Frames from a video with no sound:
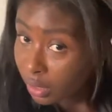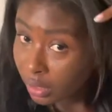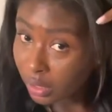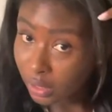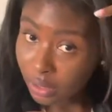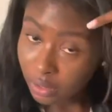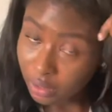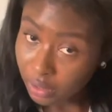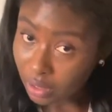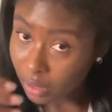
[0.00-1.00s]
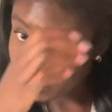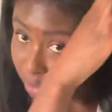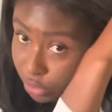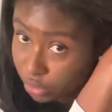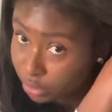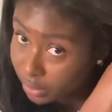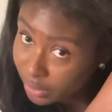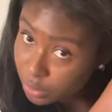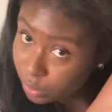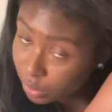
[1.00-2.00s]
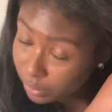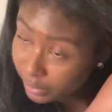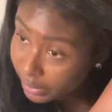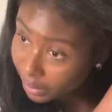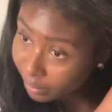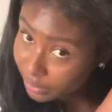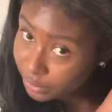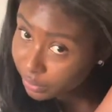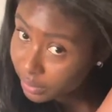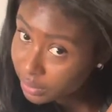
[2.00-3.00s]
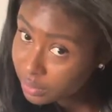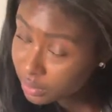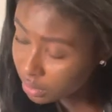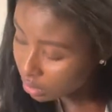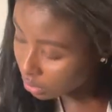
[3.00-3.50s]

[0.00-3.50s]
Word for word: And I'm gonna show you guys real quick how I do this.